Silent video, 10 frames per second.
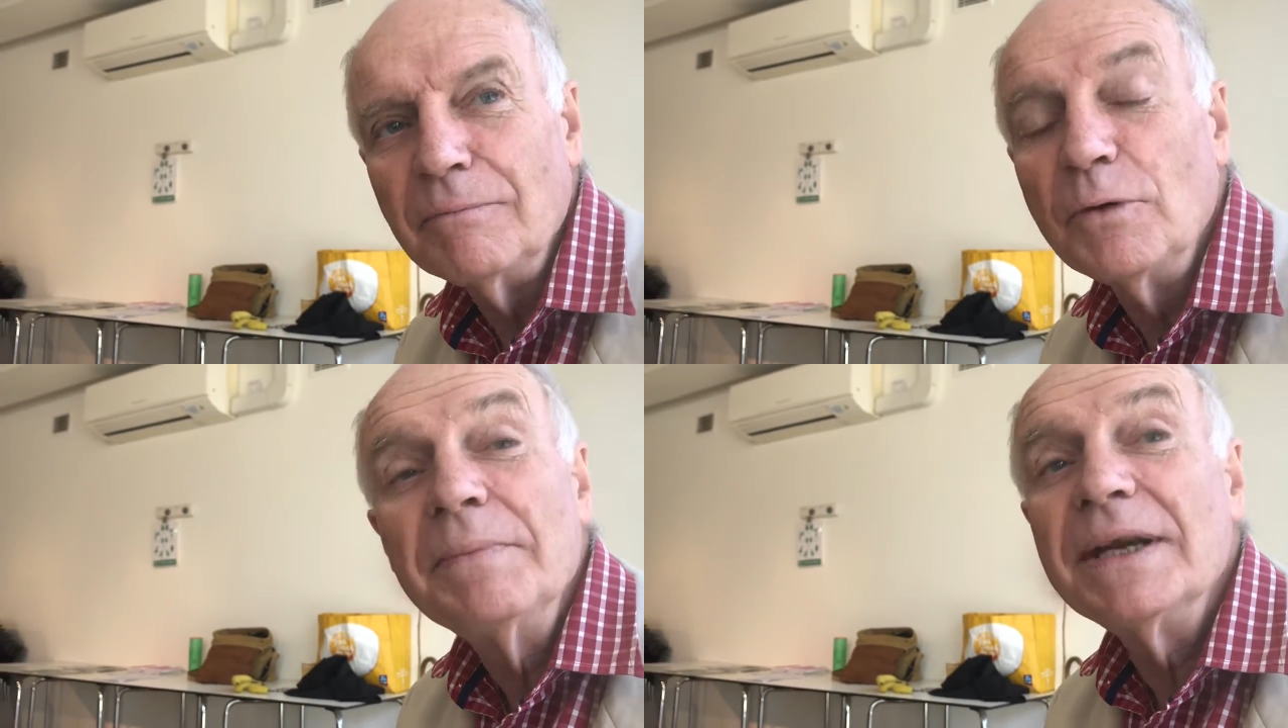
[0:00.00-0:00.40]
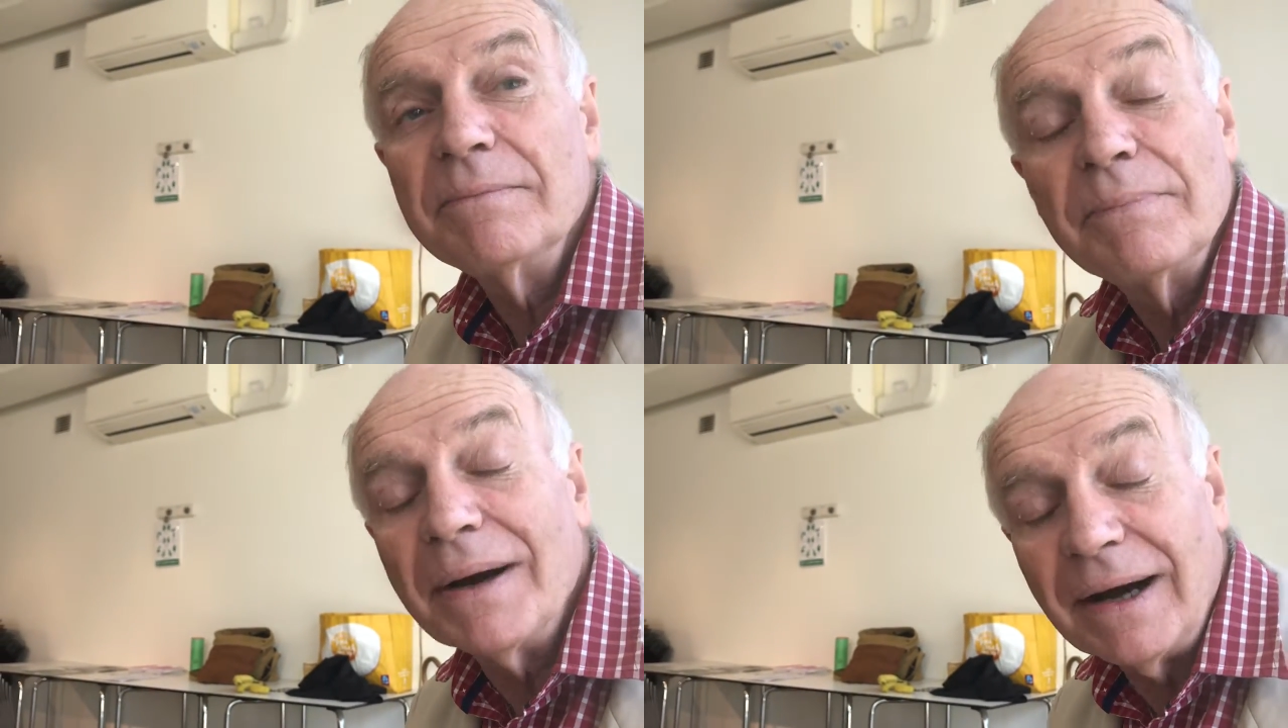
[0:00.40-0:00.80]
women
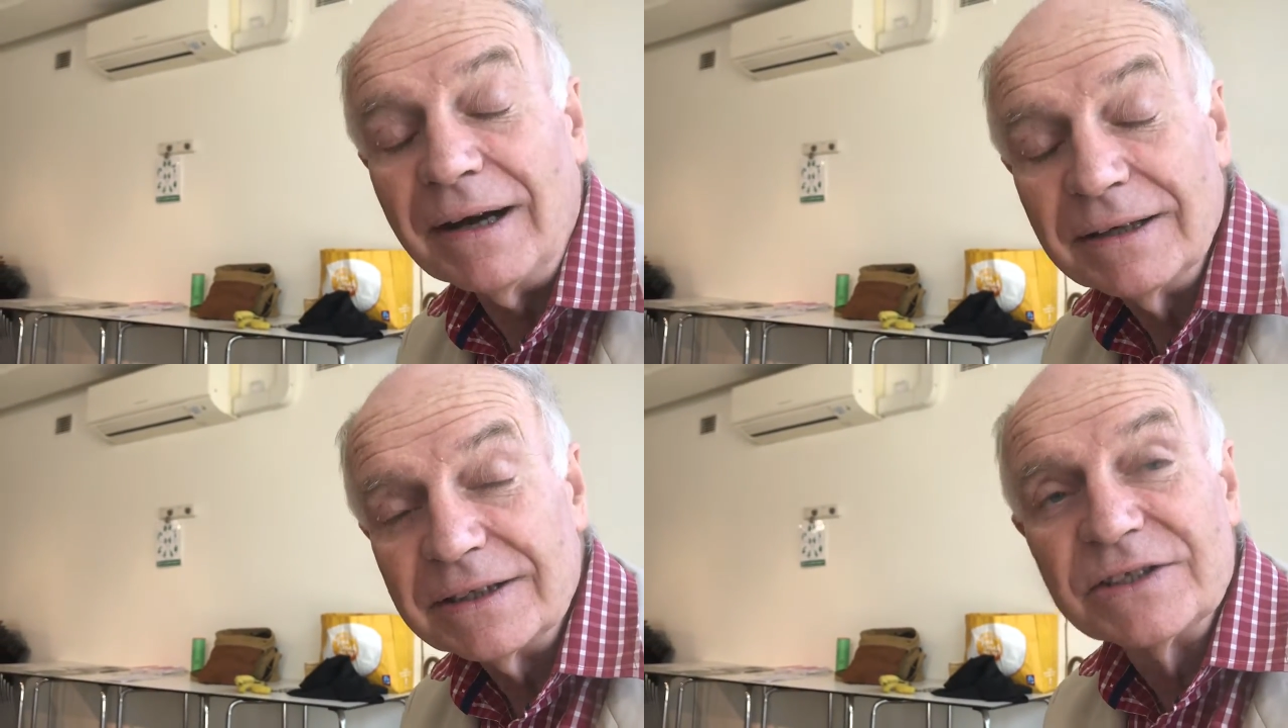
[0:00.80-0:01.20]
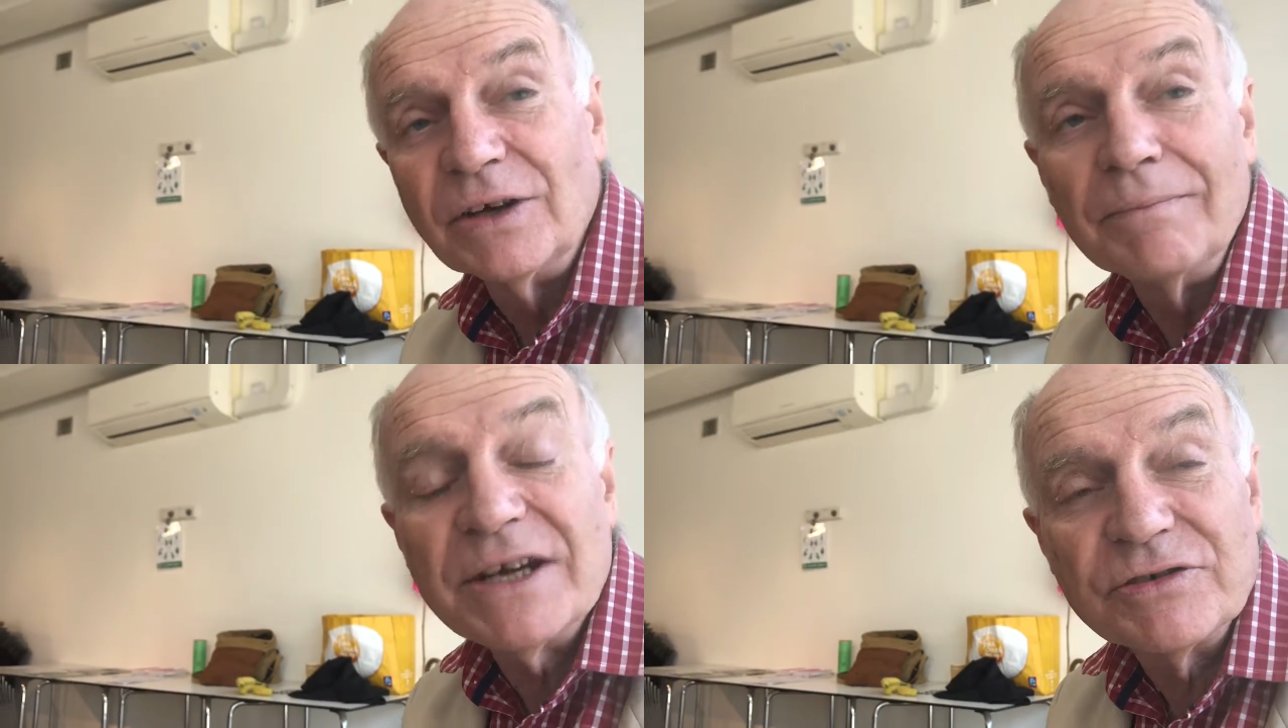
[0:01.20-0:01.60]
in power. It's
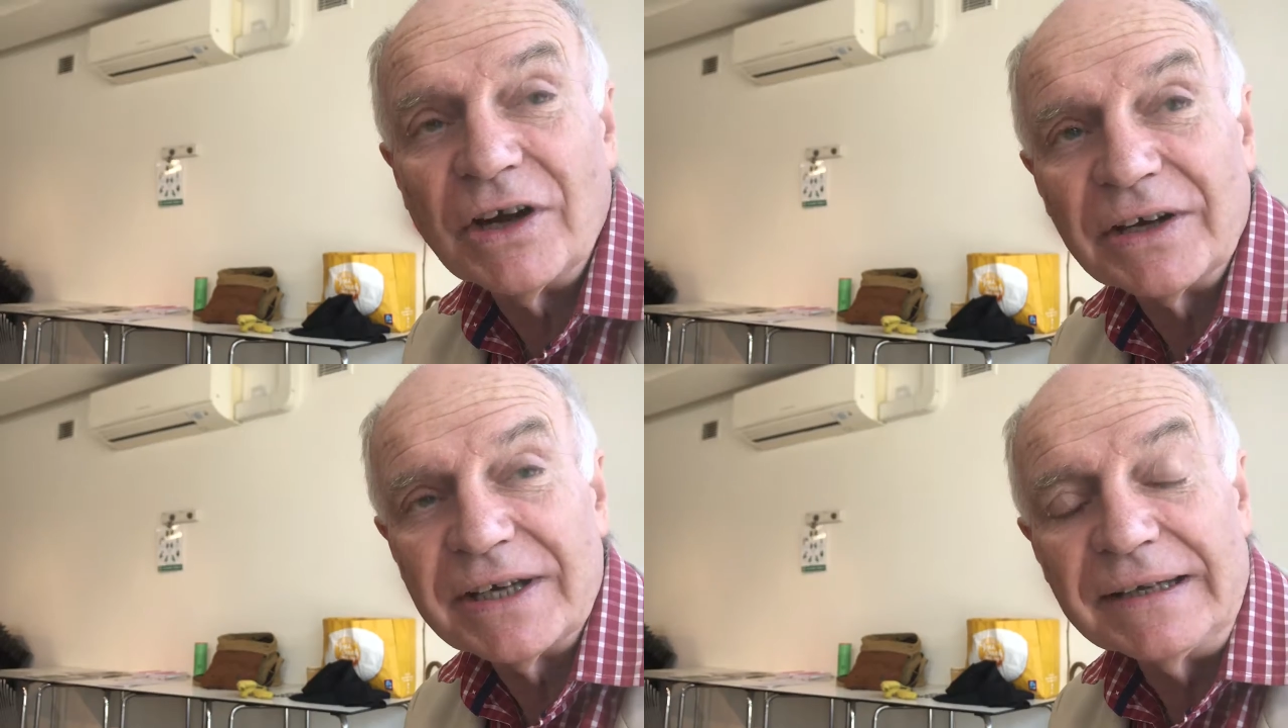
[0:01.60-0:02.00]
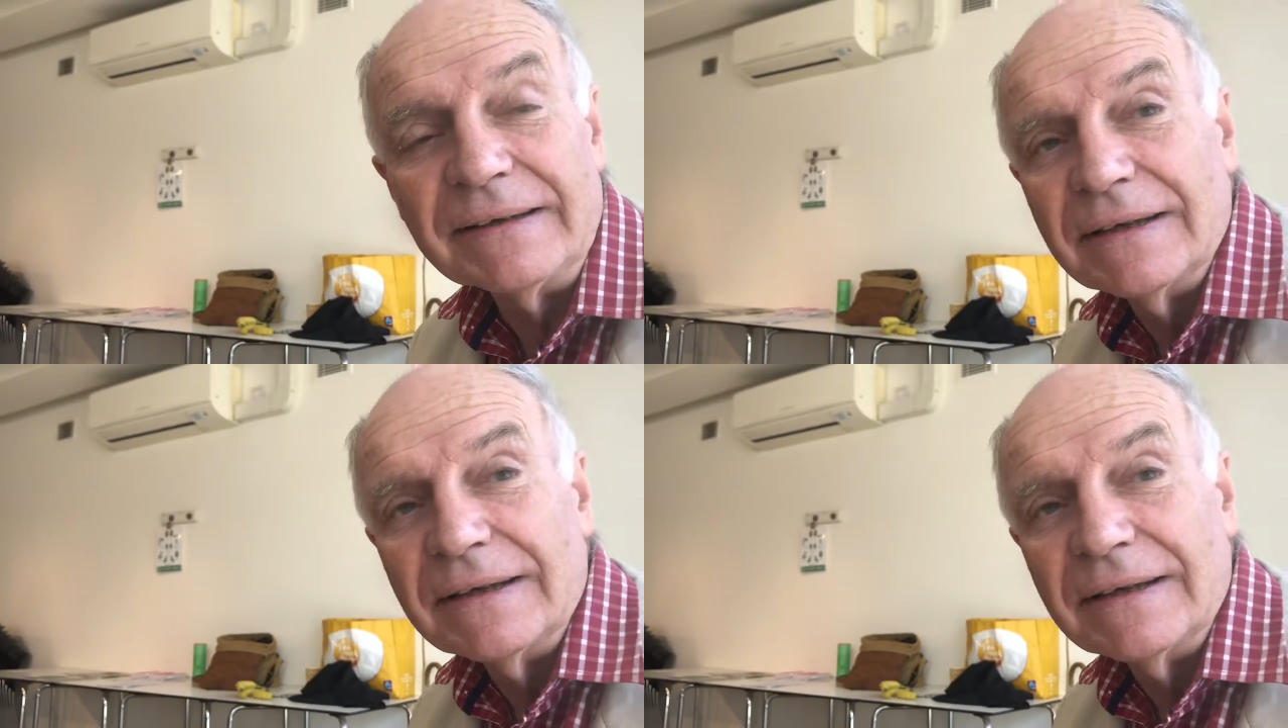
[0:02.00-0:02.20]
not matriarchy.